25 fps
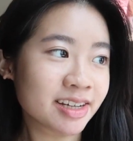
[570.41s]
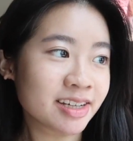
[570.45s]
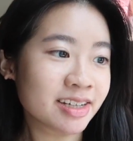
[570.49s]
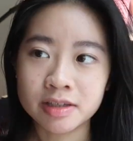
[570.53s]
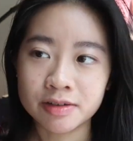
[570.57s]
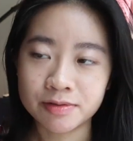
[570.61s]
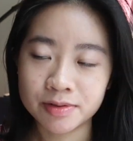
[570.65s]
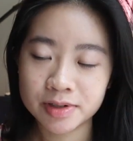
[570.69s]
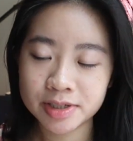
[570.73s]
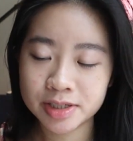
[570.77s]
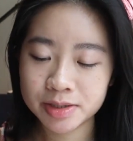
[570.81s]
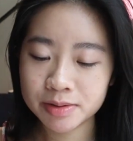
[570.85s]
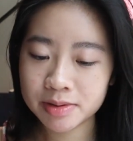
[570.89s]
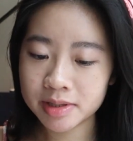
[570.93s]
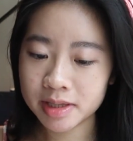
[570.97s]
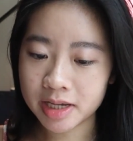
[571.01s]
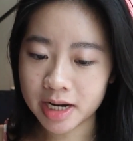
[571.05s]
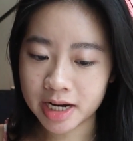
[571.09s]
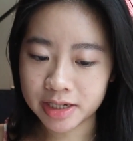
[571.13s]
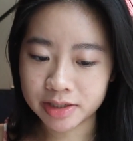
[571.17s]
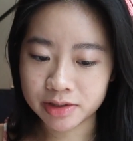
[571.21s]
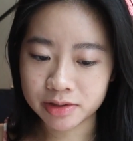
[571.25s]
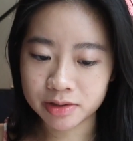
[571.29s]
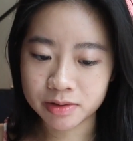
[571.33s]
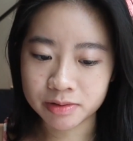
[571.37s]
The first one that I
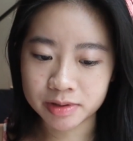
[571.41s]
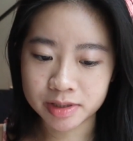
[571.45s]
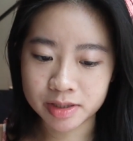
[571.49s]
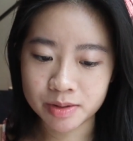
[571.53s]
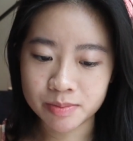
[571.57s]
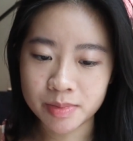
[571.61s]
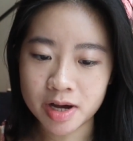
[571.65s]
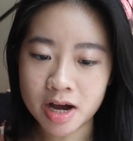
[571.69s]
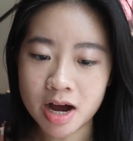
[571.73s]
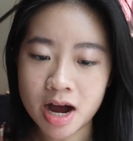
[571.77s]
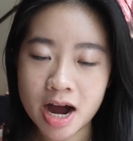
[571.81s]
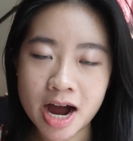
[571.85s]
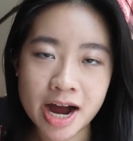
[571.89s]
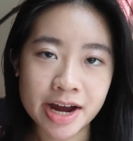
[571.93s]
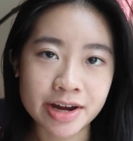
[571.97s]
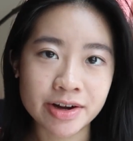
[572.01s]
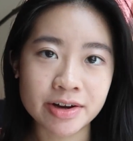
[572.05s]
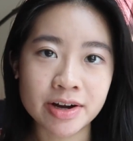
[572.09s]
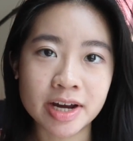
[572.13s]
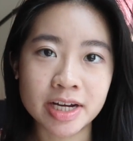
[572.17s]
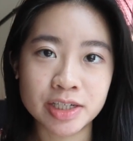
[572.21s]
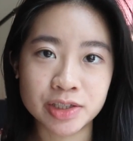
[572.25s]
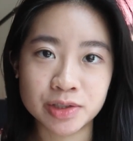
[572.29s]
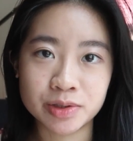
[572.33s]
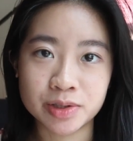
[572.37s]
took was about higher
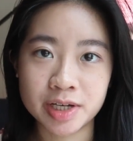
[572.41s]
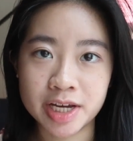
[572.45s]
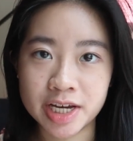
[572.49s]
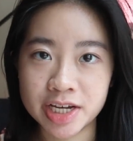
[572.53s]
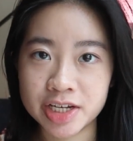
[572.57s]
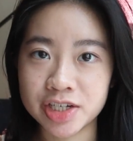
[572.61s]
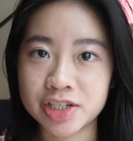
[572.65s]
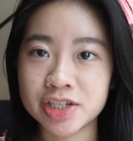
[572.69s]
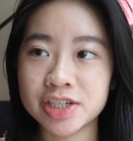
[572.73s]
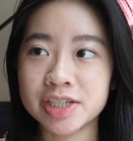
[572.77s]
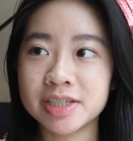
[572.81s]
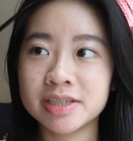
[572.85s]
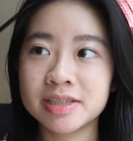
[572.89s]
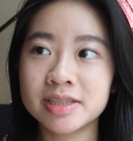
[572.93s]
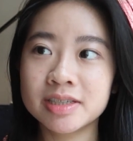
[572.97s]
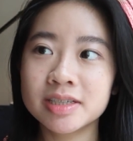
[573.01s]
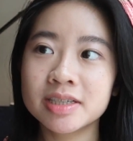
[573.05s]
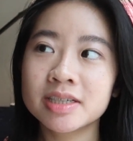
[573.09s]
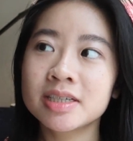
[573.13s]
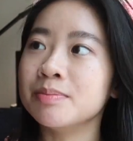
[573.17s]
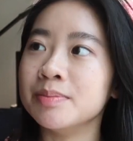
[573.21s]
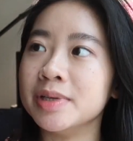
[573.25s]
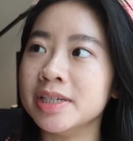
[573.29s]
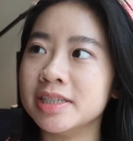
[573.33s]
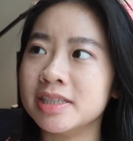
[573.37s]
education,
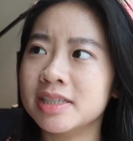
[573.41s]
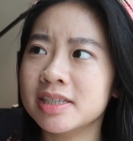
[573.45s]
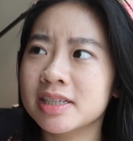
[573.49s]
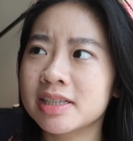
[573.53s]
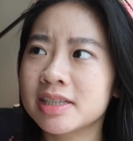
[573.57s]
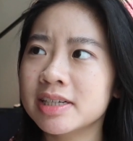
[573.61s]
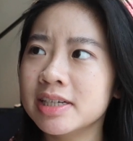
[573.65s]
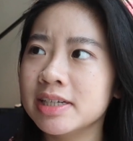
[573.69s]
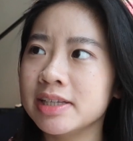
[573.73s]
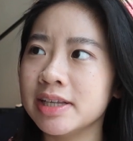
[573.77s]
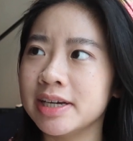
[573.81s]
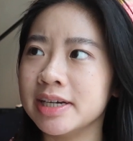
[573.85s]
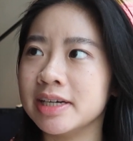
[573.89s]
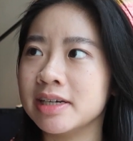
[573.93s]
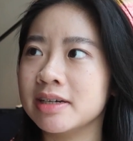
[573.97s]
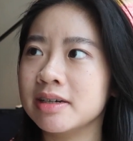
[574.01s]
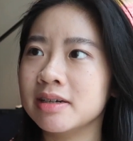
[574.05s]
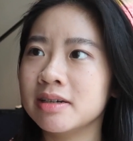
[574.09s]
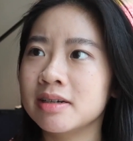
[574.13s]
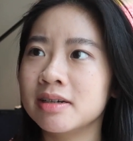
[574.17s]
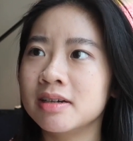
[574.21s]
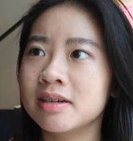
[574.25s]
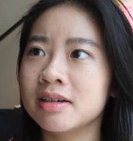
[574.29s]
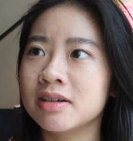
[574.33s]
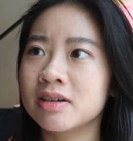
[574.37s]
basically like
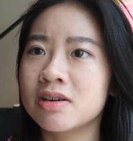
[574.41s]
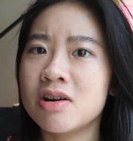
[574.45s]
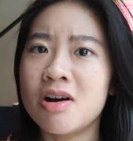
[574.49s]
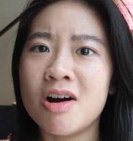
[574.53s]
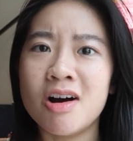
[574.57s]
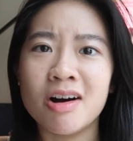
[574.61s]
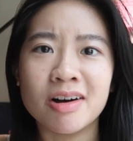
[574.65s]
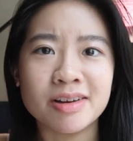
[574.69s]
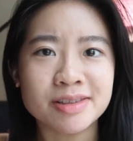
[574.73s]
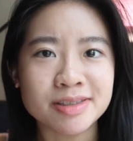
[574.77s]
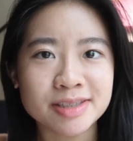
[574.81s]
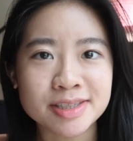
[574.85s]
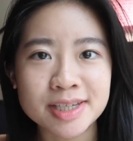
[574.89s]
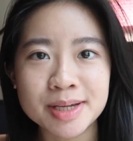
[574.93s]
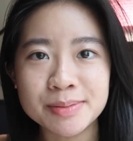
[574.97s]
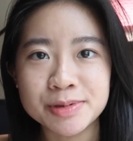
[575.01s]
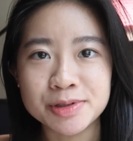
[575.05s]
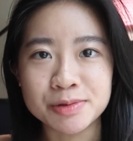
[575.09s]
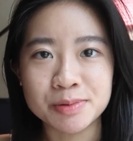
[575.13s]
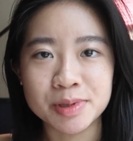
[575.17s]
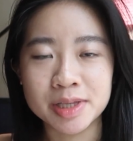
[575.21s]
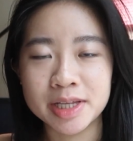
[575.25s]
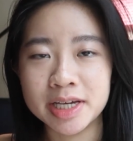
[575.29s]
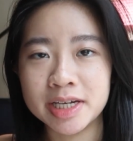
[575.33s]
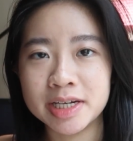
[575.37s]
concepts
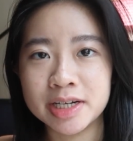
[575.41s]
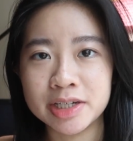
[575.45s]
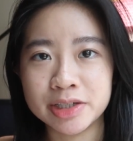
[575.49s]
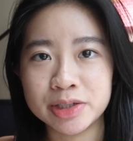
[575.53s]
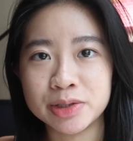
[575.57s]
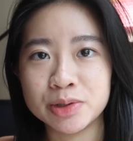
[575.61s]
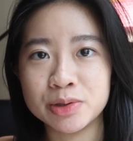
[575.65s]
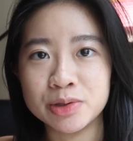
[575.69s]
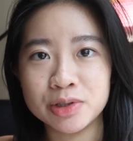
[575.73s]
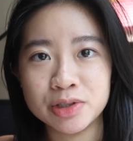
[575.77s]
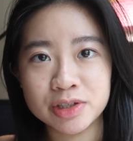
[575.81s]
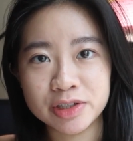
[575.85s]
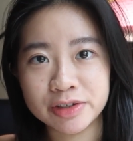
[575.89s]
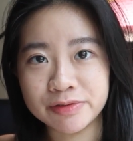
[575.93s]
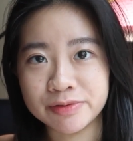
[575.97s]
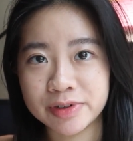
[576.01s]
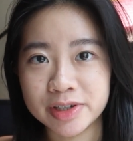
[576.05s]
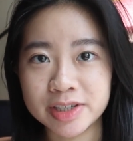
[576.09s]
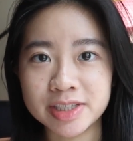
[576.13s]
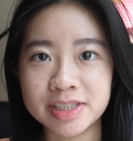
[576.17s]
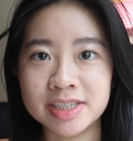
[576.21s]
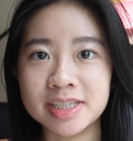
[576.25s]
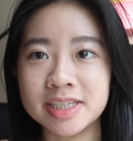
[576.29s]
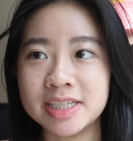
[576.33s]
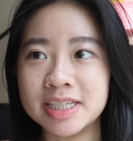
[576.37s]
related to
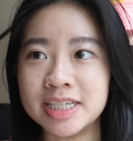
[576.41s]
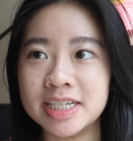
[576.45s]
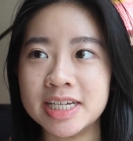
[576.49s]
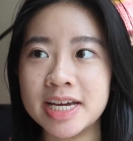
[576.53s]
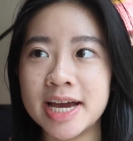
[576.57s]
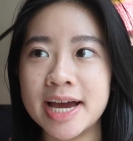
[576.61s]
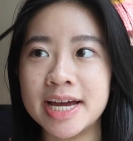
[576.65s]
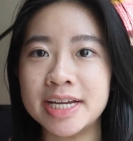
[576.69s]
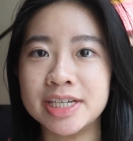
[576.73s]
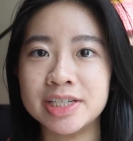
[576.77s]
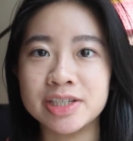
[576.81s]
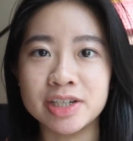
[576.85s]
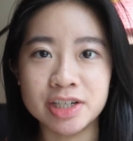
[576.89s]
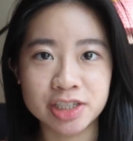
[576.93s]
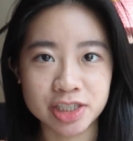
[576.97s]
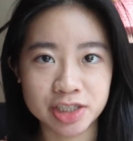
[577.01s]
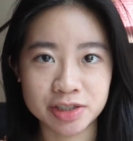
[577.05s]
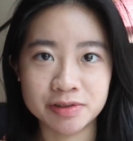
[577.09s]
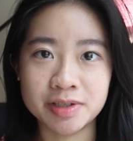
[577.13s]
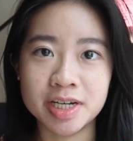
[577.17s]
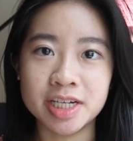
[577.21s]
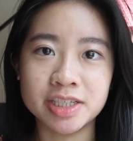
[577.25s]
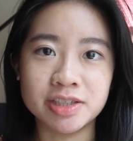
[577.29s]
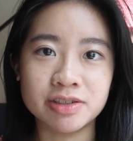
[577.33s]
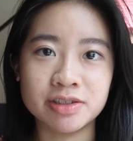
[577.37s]
university and
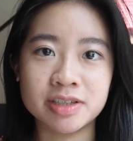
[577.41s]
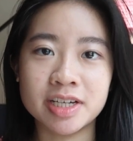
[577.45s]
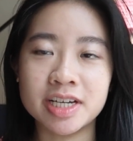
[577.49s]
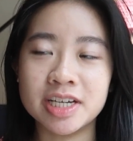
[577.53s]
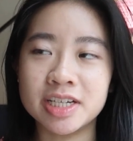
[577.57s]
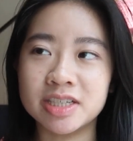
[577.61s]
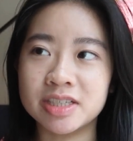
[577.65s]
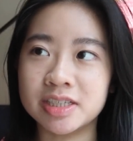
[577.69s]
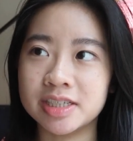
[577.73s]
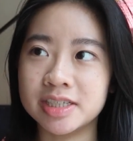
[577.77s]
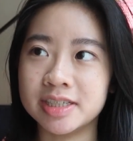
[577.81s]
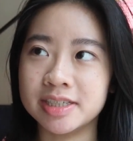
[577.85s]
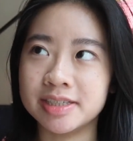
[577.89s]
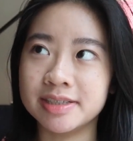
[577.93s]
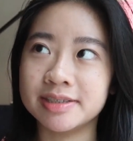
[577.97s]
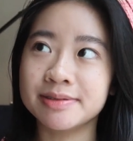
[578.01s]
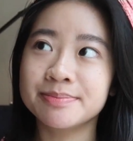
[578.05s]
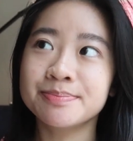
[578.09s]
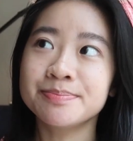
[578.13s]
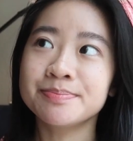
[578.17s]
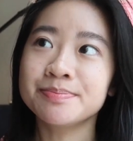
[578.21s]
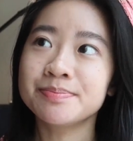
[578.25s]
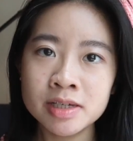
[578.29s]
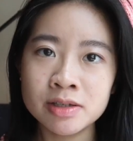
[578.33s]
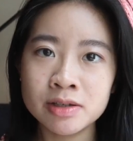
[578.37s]
tertiary education,
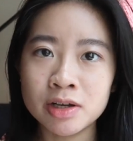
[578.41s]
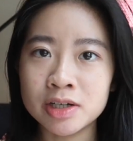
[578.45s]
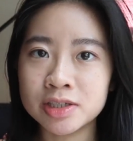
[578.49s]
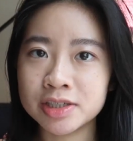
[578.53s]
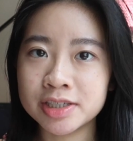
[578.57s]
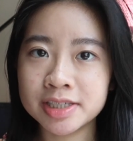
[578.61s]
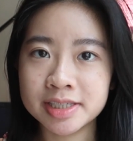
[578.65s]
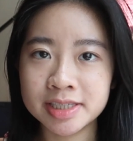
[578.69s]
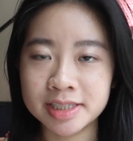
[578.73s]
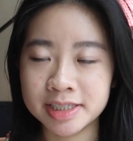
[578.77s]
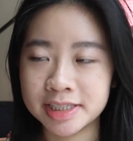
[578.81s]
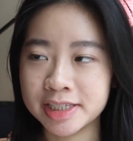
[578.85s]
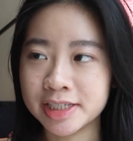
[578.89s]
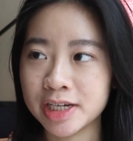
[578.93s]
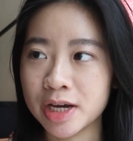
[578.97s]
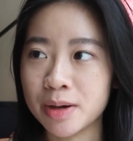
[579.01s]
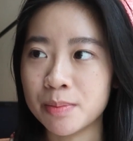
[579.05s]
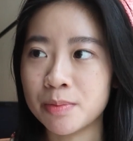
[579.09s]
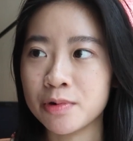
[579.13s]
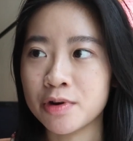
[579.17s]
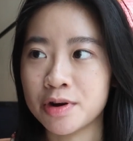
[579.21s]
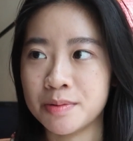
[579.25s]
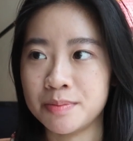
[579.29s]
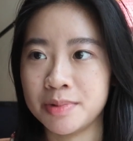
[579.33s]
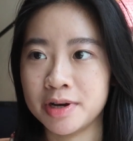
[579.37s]
not just in
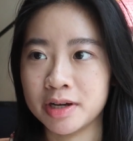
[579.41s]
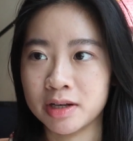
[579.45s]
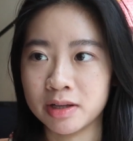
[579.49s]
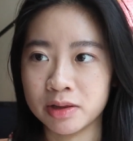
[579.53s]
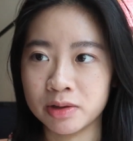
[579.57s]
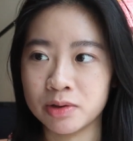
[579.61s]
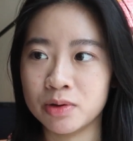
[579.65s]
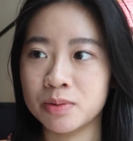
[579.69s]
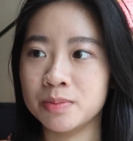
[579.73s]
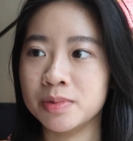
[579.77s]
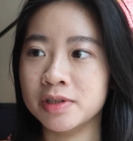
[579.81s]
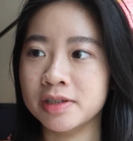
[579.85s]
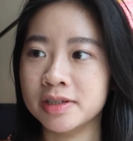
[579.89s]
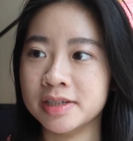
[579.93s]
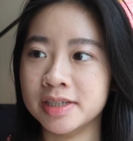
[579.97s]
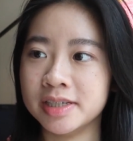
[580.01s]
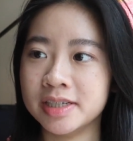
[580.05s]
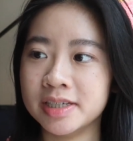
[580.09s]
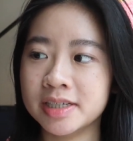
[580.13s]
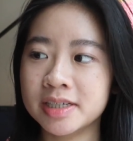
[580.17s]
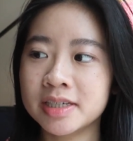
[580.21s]
Singapore but globally.